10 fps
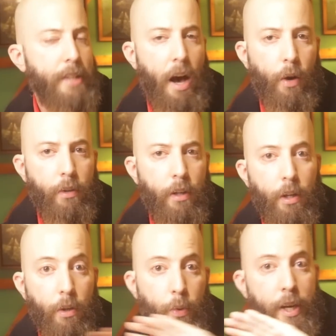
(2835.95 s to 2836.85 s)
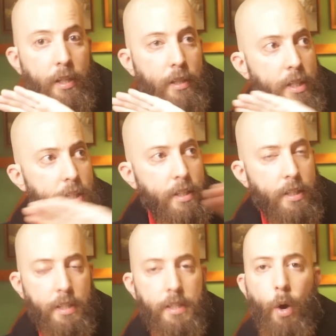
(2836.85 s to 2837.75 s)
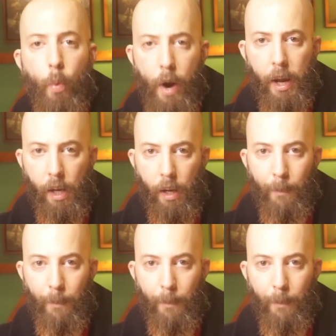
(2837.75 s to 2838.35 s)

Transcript: down great distances away.